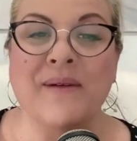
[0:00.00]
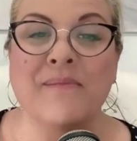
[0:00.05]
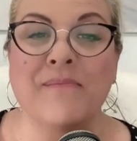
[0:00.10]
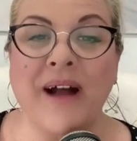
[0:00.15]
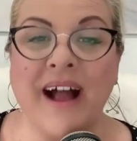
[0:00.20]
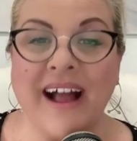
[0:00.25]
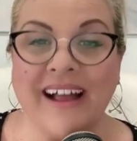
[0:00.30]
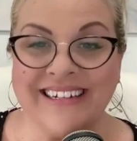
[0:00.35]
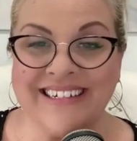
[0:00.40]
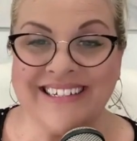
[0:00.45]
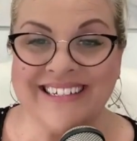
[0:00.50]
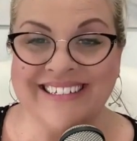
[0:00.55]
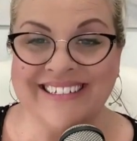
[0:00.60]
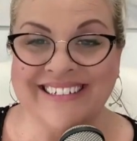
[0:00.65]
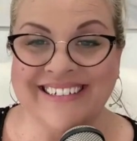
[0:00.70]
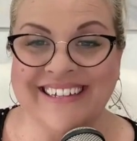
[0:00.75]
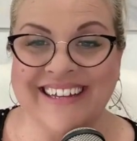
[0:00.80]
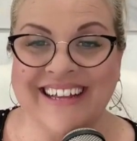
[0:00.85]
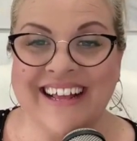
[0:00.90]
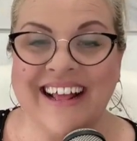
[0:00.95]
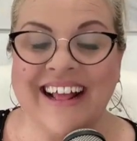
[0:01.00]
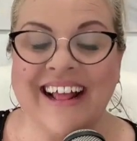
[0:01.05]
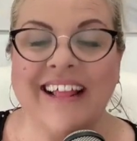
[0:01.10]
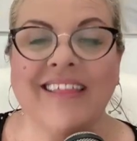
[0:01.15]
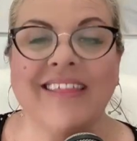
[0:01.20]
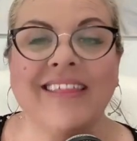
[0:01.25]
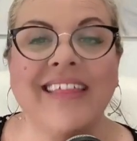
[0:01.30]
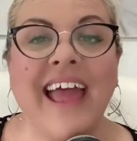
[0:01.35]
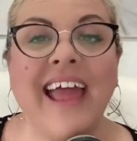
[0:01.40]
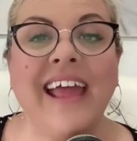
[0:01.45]
But
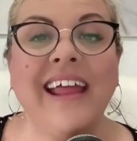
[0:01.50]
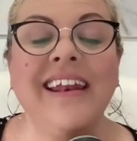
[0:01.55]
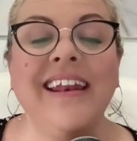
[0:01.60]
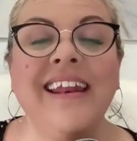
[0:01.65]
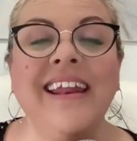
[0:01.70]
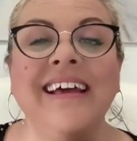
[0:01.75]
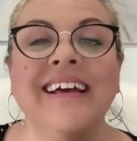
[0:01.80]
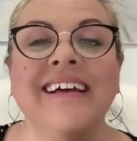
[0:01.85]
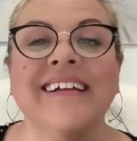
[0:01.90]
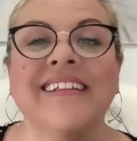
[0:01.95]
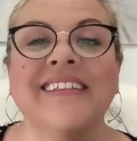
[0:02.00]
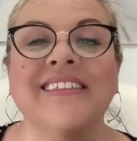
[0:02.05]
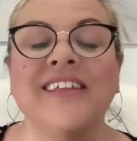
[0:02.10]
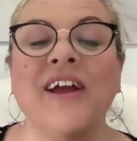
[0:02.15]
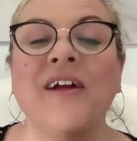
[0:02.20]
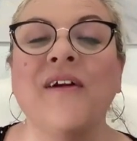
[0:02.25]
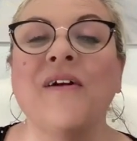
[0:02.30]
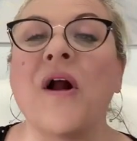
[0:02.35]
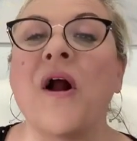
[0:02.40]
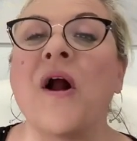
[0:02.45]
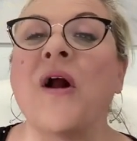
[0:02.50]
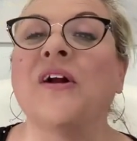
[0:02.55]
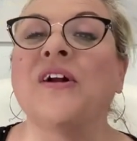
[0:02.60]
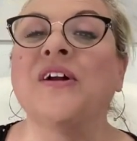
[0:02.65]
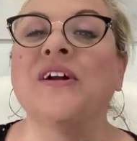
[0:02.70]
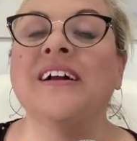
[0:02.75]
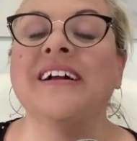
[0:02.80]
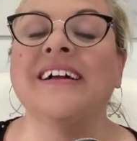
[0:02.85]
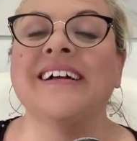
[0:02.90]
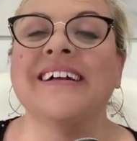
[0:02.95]
then there
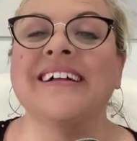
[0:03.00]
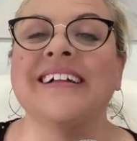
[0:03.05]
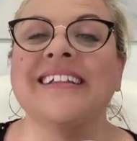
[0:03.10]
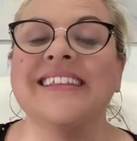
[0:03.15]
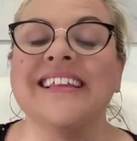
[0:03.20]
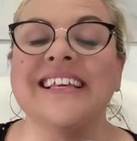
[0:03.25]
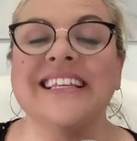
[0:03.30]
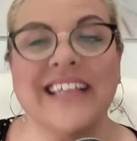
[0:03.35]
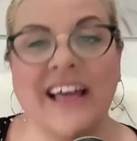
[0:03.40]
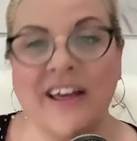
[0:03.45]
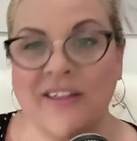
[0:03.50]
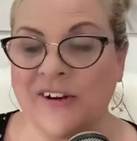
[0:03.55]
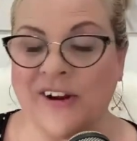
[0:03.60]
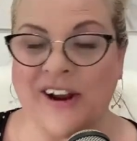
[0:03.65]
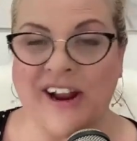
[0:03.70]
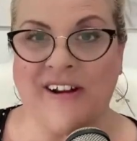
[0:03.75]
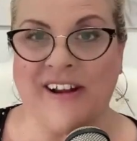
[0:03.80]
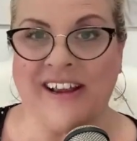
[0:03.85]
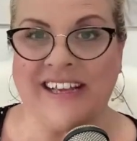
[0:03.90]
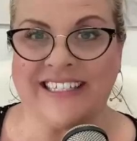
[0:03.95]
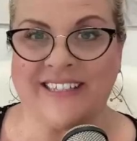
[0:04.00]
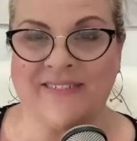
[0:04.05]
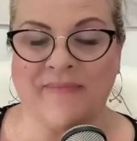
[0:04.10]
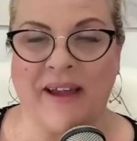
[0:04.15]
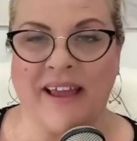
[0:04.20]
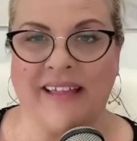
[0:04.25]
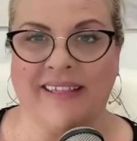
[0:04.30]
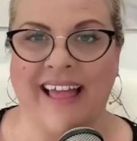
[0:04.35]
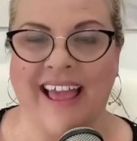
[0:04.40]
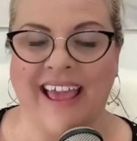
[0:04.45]
are these other areas of
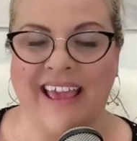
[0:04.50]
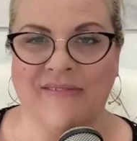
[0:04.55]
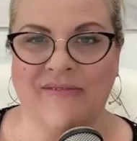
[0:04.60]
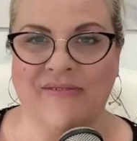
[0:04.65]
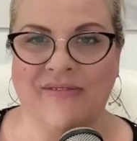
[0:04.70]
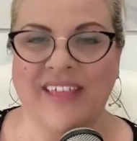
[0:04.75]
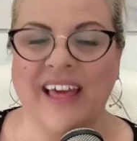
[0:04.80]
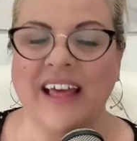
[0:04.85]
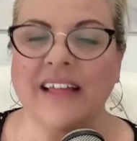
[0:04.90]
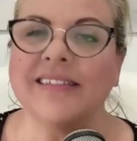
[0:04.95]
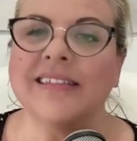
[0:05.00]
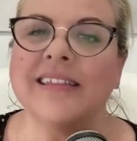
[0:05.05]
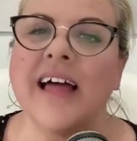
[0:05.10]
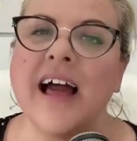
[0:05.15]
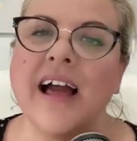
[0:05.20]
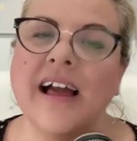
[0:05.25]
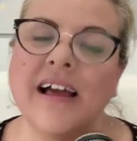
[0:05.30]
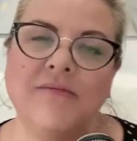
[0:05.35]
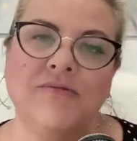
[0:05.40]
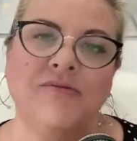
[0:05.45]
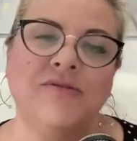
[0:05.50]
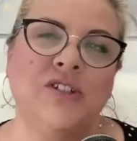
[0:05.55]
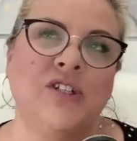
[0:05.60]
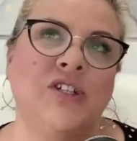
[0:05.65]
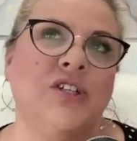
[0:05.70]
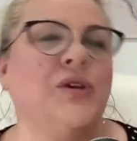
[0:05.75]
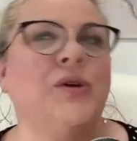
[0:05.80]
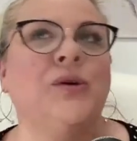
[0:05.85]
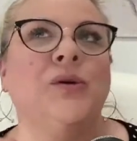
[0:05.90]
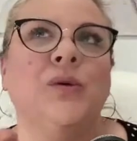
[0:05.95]
my life that I
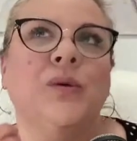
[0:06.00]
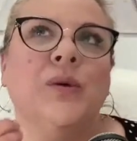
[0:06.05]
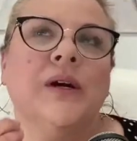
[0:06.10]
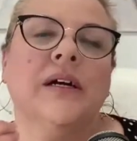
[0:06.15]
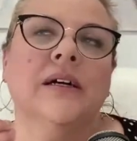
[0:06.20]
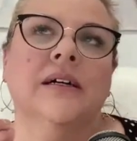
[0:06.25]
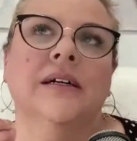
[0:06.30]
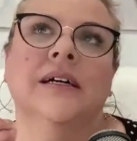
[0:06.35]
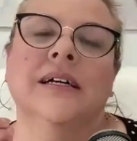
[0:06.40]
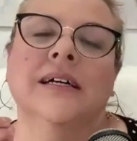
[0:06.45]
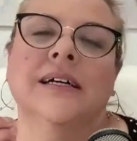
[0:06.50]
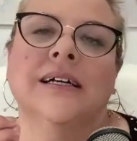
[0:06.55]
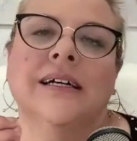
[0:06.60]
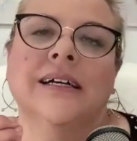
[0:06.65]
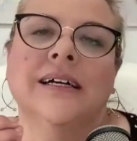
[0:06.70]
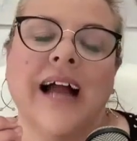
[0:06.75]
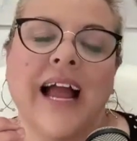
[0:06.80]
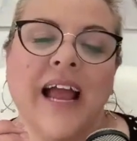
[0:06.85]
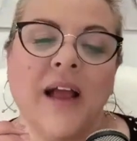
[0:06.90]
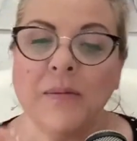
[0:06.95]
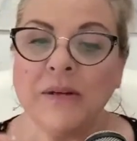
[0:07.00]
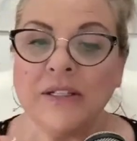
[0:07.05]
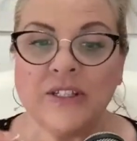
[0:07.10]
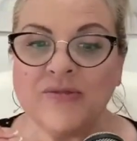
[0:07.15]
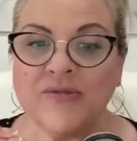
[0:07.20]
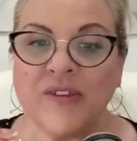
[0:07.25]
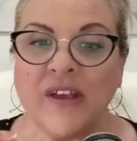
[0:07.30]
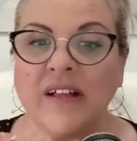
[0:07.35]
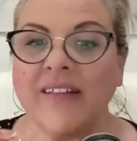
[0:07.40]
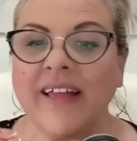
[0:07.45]

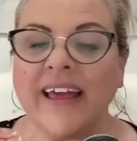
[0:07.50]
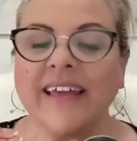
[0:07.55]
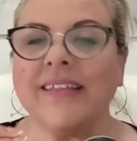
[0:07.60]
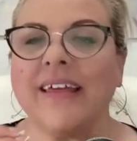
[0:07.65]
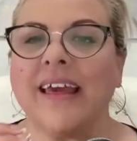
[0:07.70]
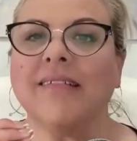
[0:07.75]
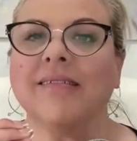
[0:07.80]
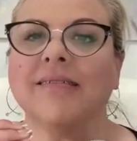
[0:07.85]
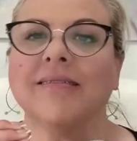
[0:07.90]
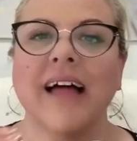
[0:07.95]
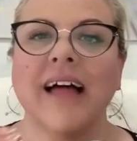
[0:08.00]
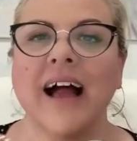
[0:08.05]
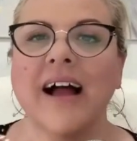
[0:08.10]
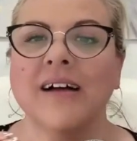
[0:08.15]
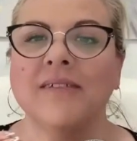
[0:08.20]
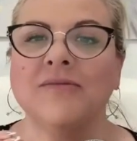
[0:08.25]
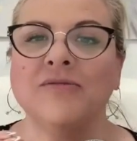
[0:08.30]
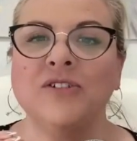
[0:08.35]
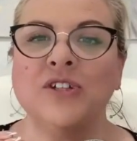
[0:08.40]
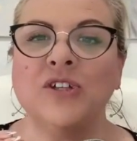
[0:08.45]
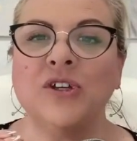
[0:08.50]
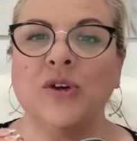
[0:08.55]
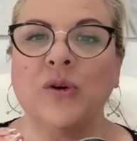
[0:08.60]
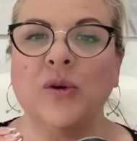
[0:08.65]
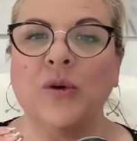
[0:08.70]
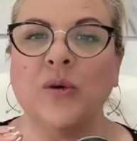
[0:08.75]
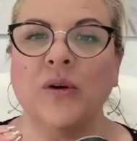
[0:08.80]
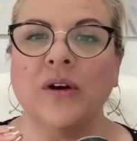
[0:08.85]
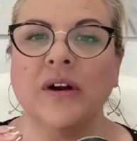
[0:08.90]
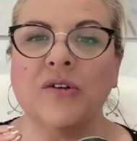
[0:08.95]
almost feel like they love
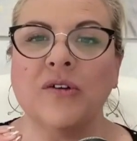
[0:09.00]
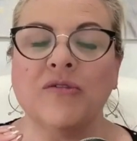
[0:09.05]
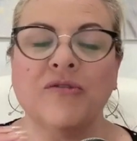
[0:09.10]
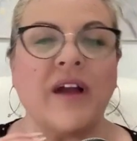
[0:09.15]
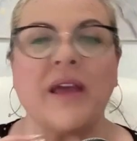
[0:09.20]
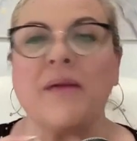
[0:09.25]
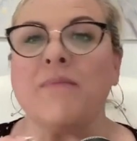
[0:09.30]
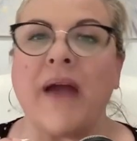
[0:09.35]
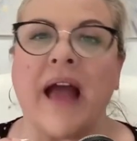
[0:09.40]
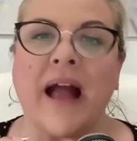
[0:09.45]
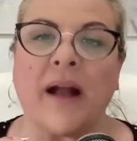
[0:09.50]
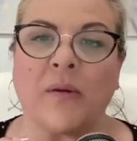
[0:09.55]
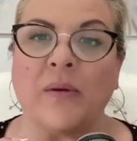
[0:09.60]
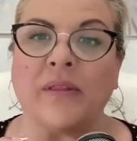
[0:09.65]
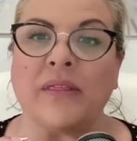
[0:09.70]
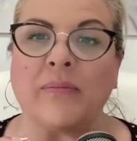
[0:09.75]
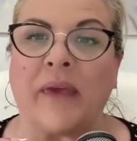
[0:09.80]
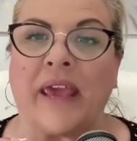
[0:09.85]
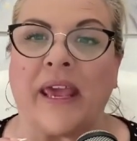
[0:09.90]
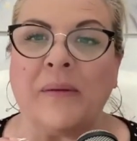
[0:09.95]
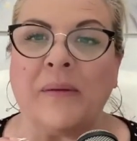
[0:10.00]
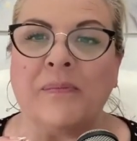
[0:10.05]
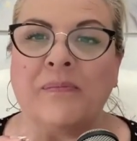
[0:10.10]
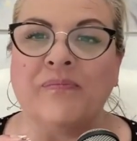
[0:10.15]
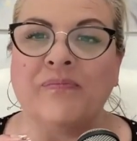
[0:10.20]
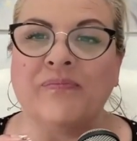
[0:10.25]
to fight back with me.